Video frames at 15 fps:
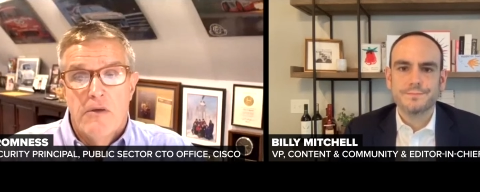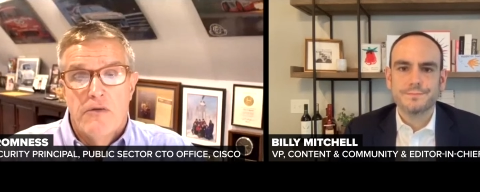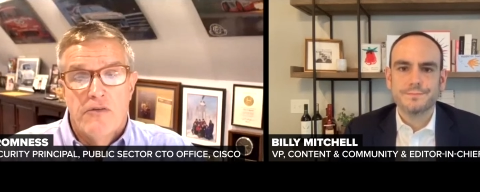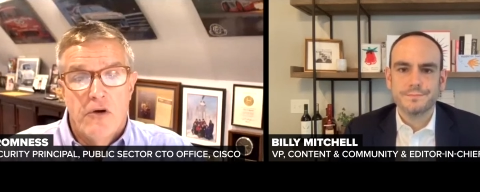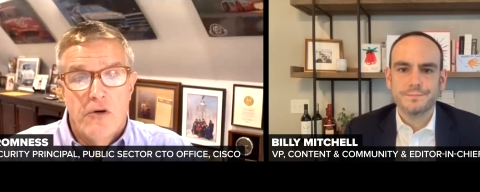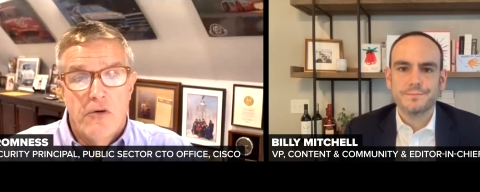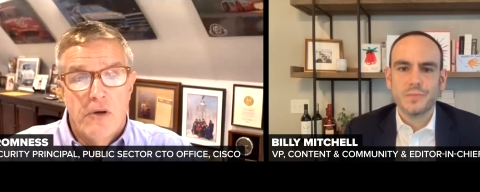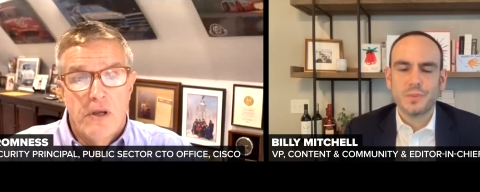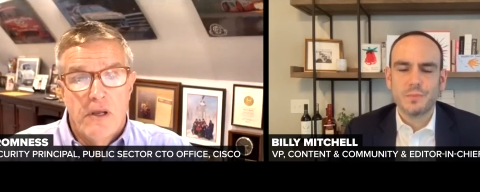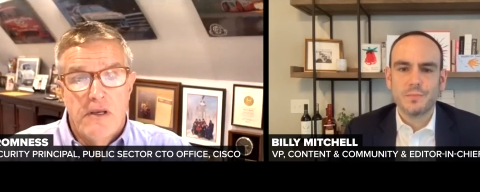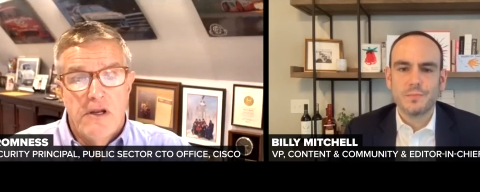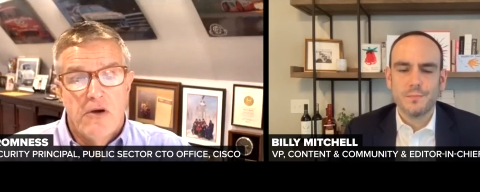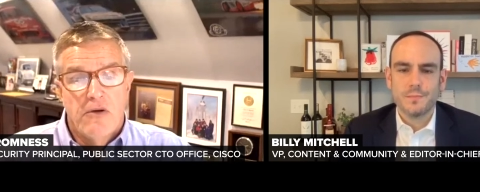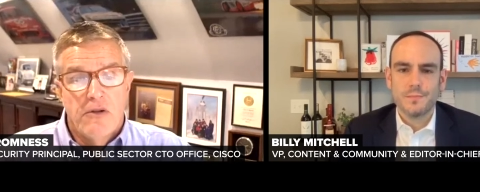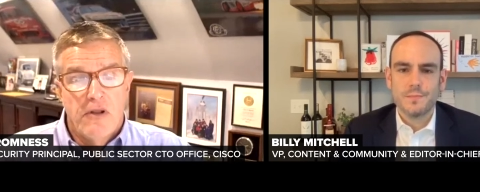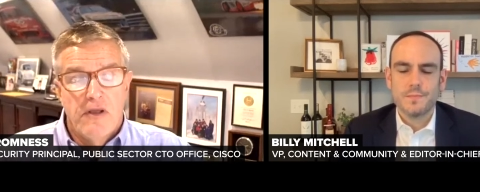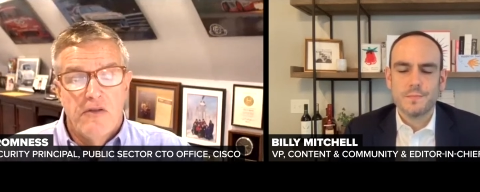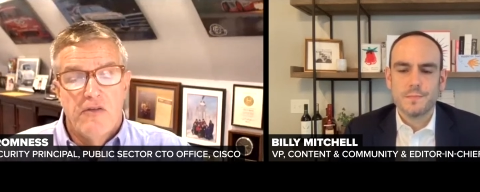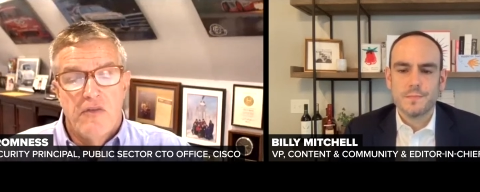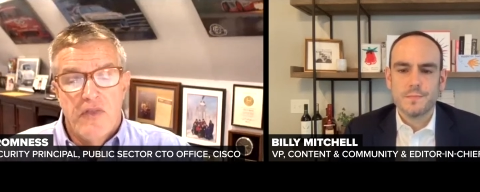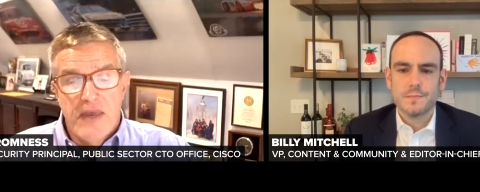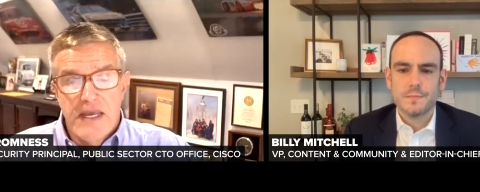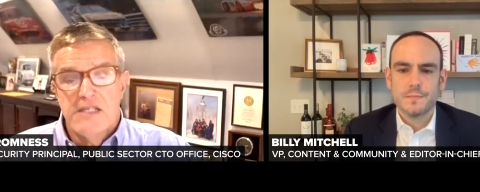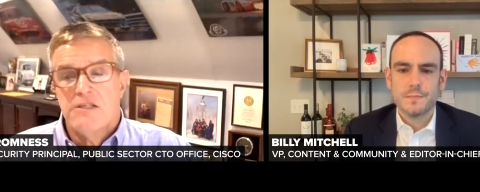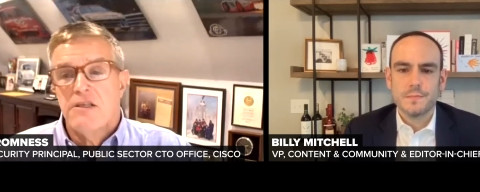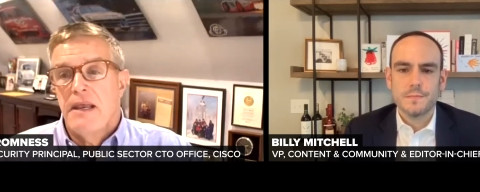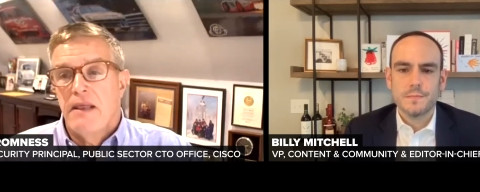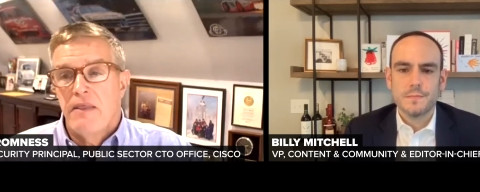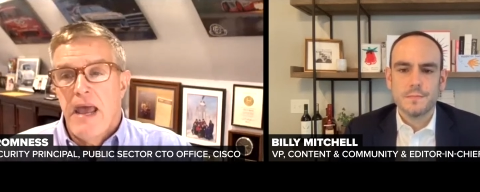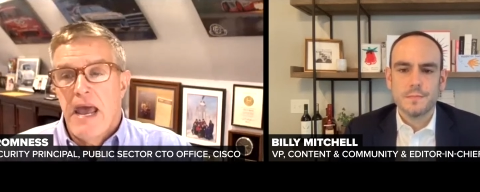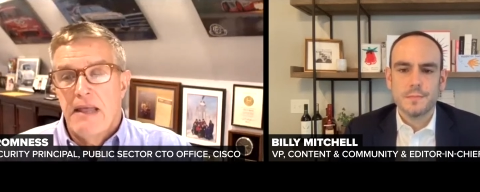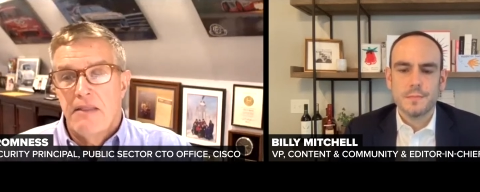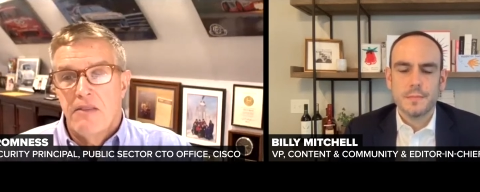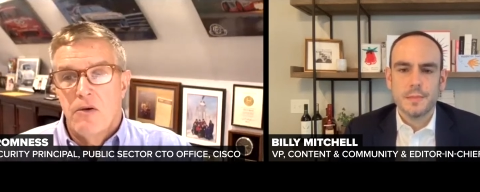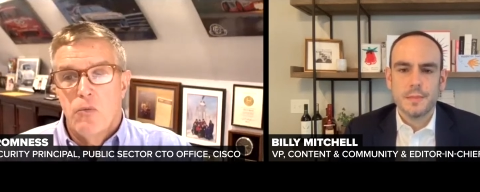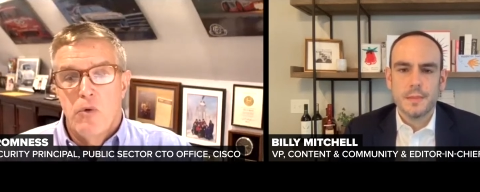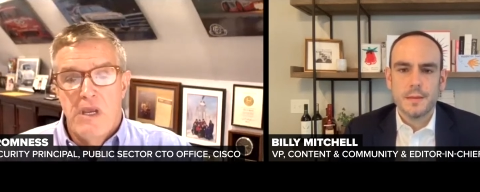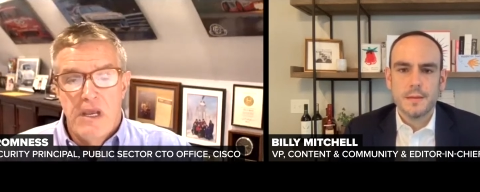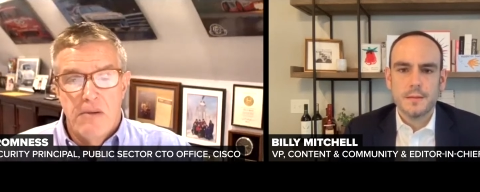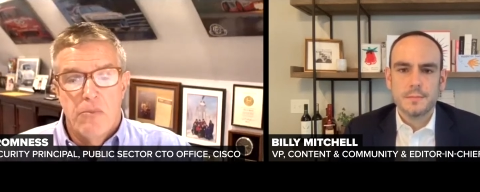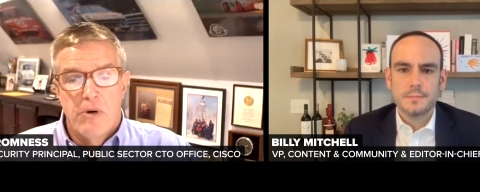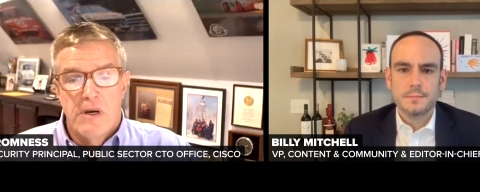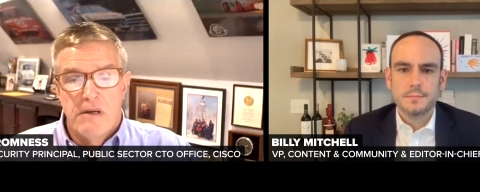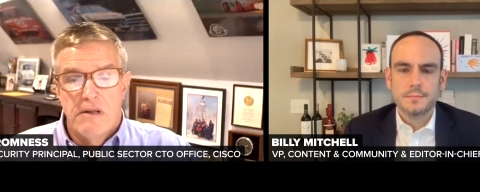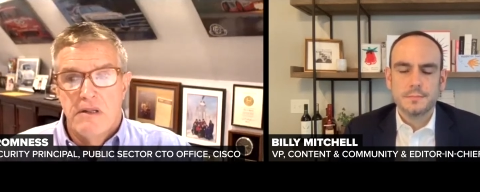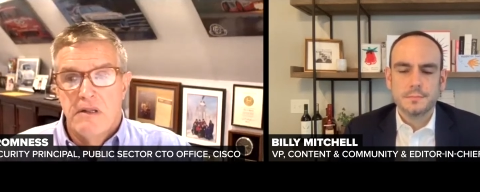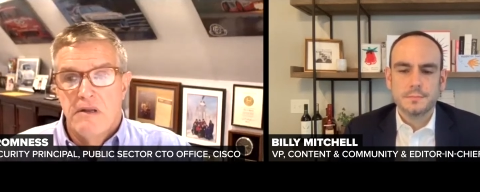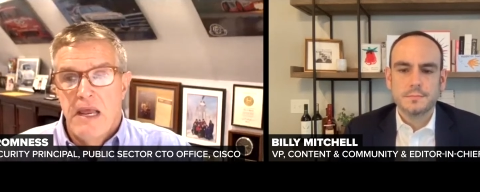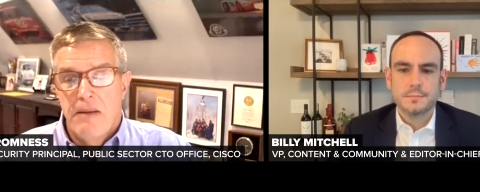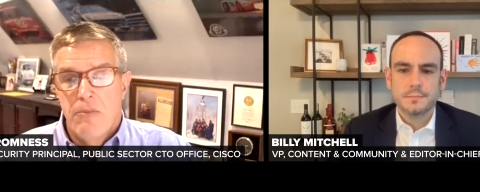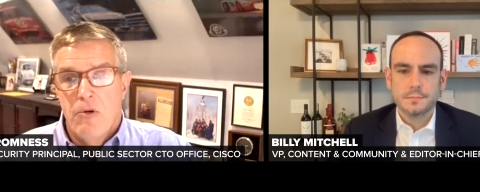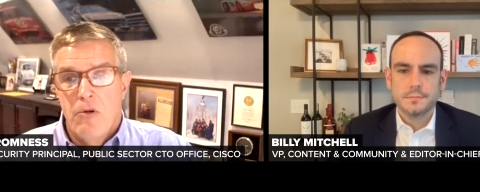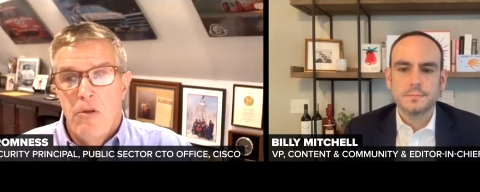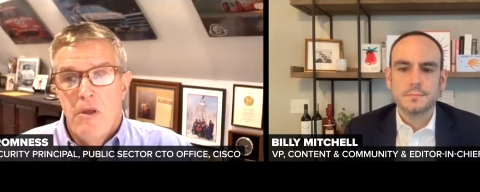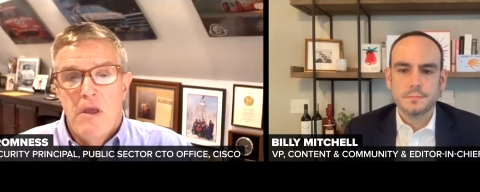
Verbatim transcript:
Speaker 1: So, it, you know, it's things like that that we can bring to the table